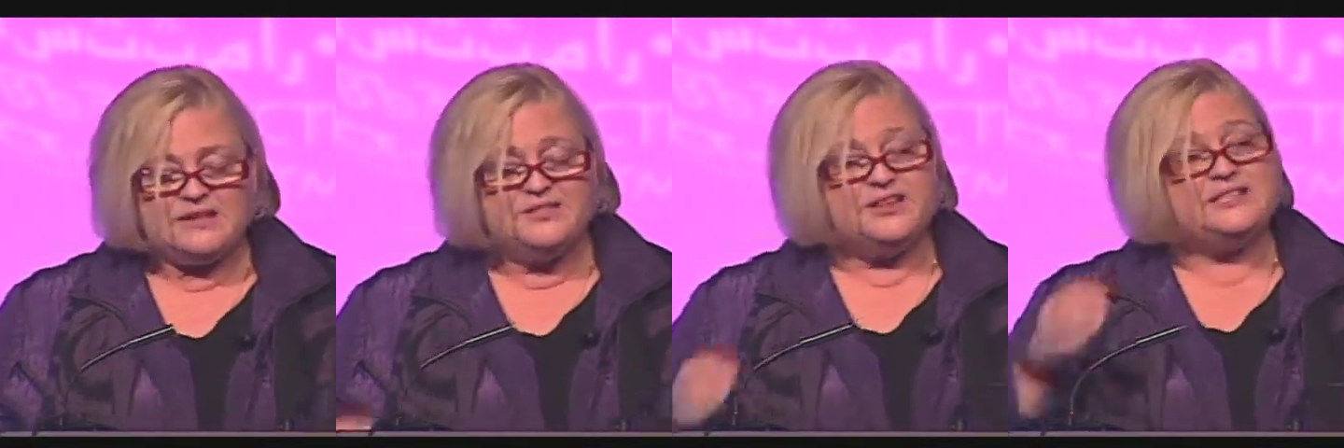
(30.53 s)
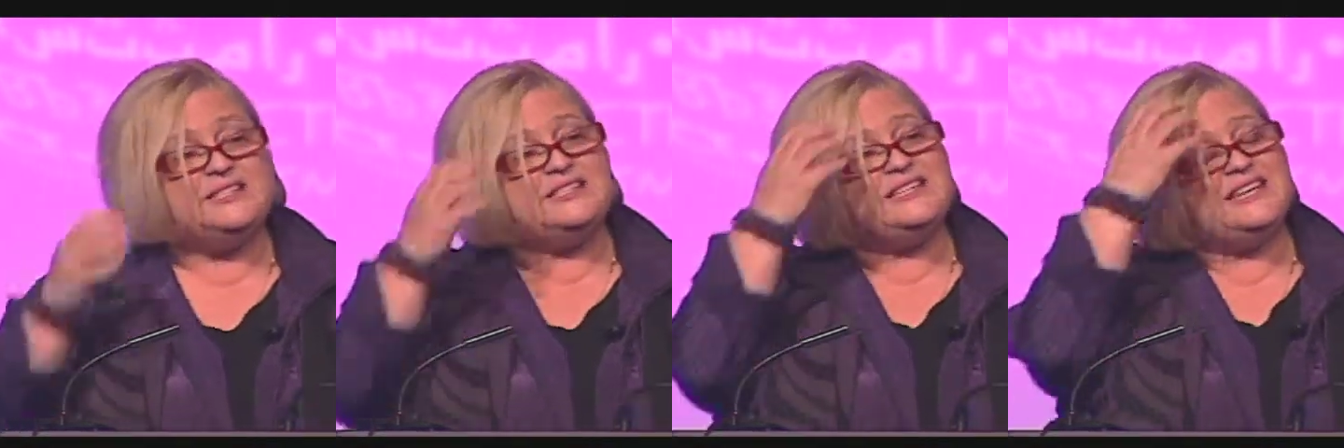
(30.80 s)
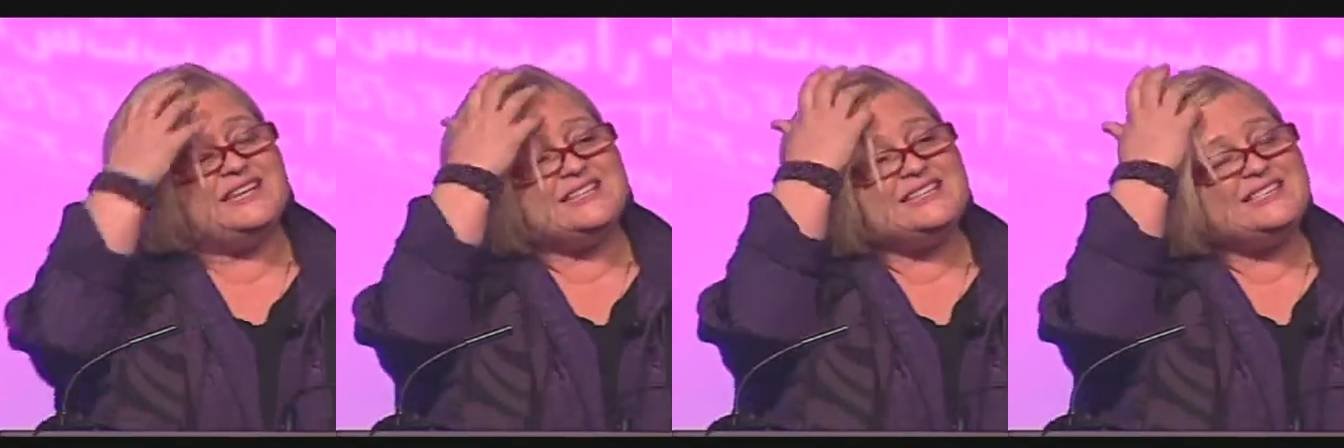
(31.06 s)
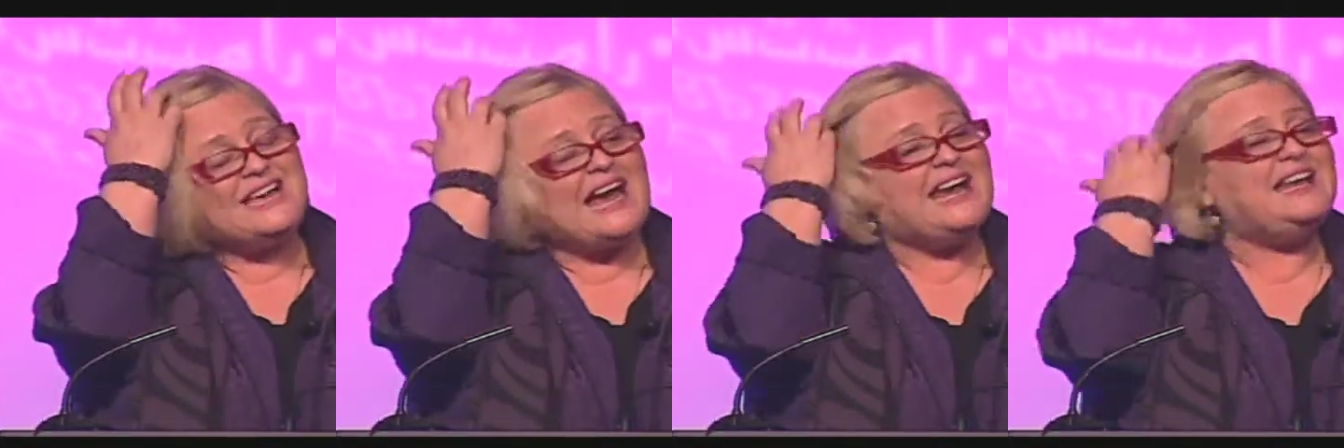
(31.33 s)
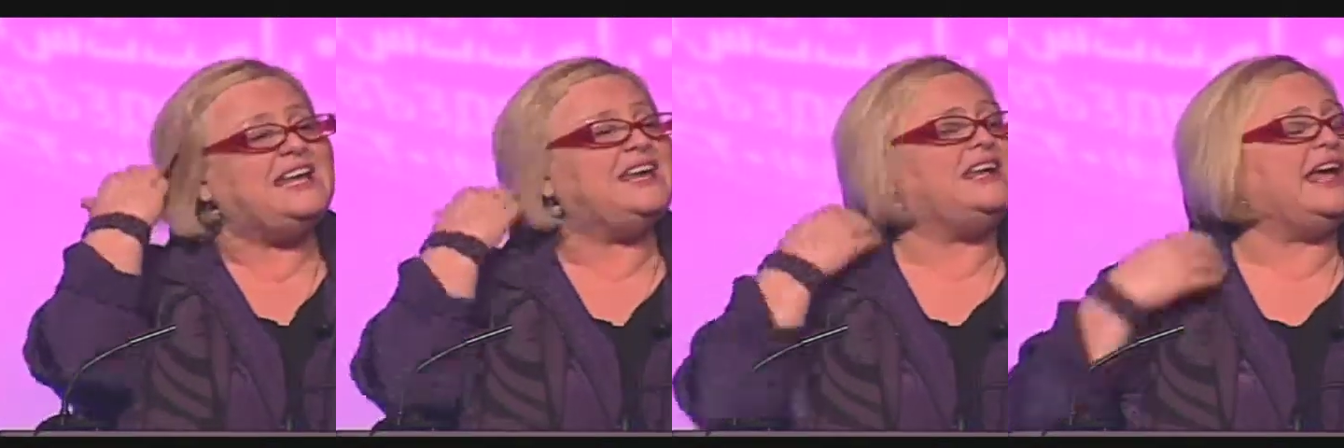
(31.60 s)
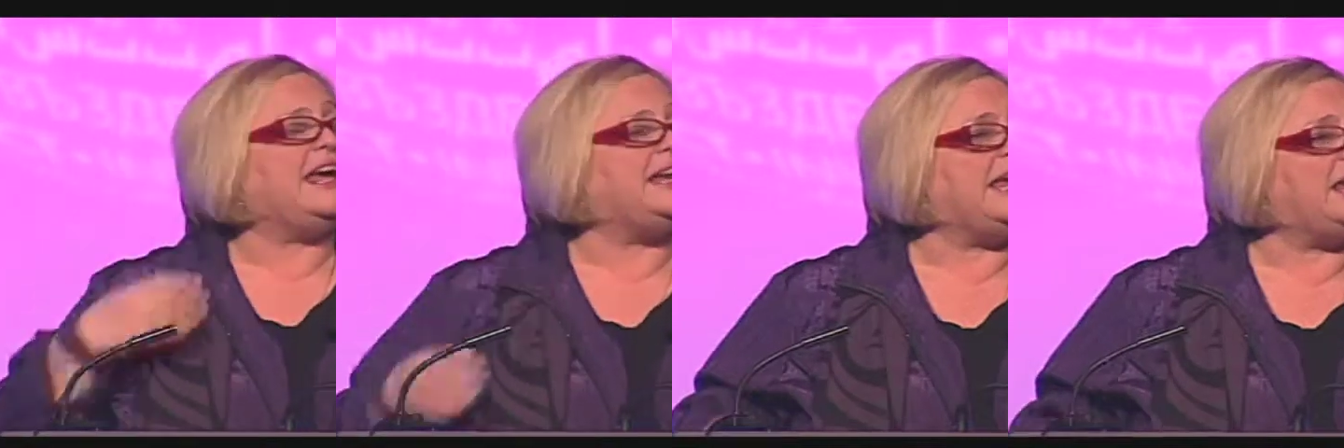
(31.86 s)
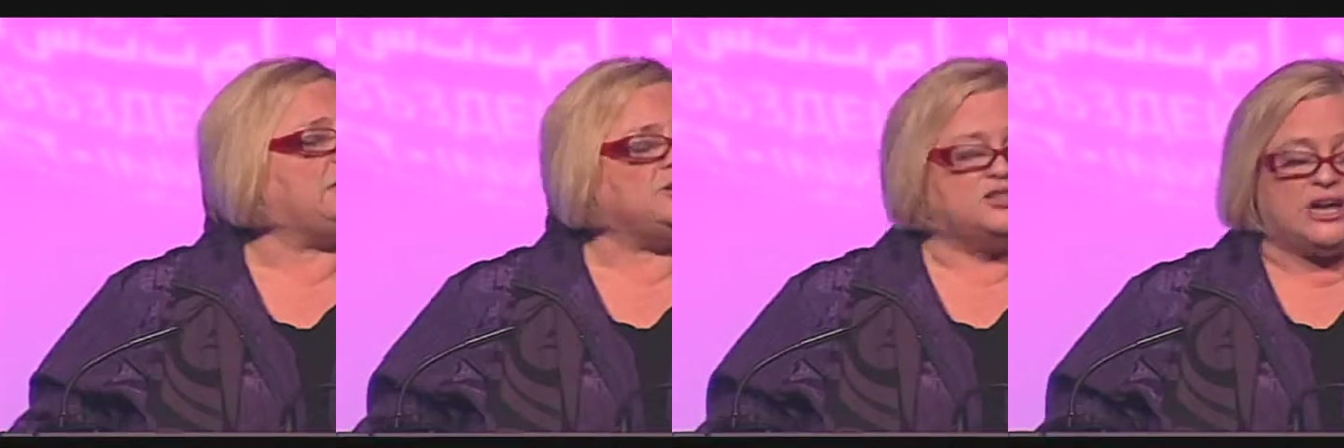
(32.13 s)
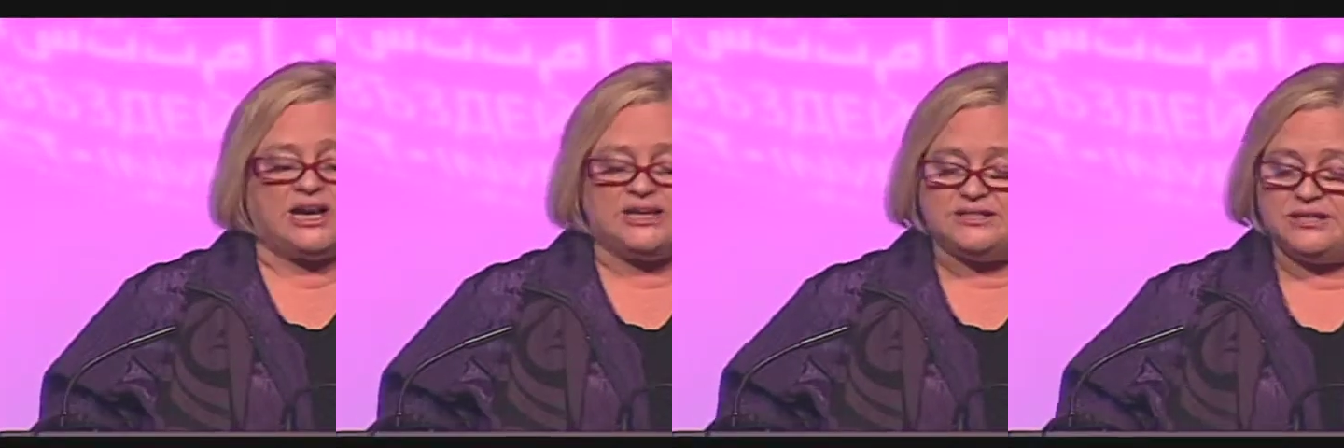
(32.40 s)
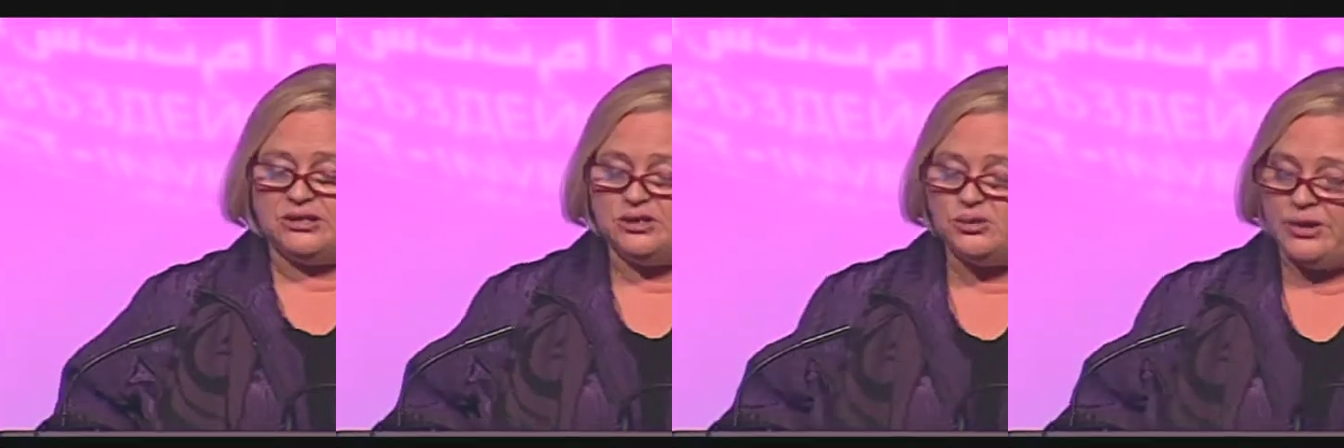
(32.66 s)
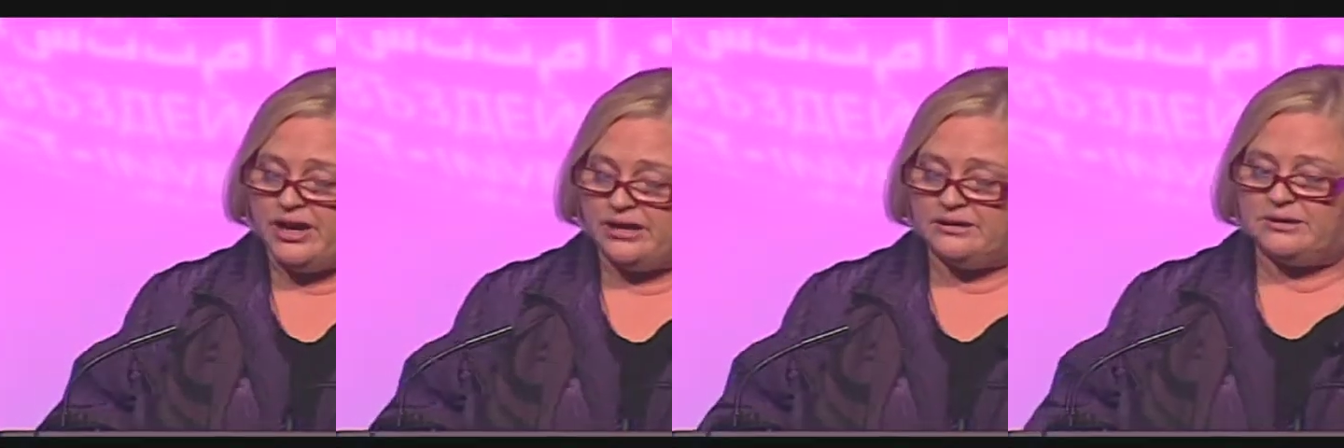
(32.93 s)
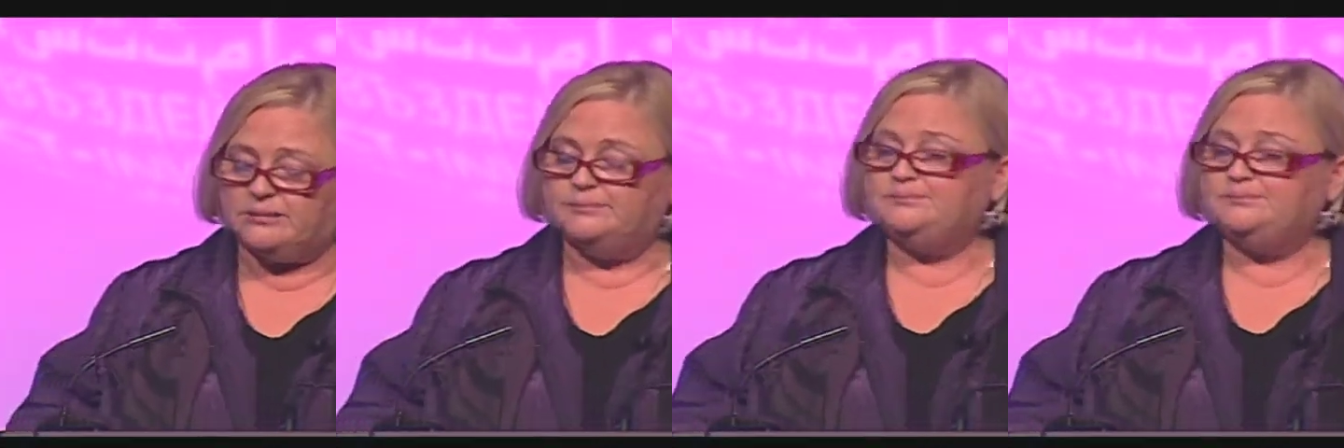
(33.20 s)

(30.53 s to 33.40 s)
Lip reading: This is an exciting and energizing trend.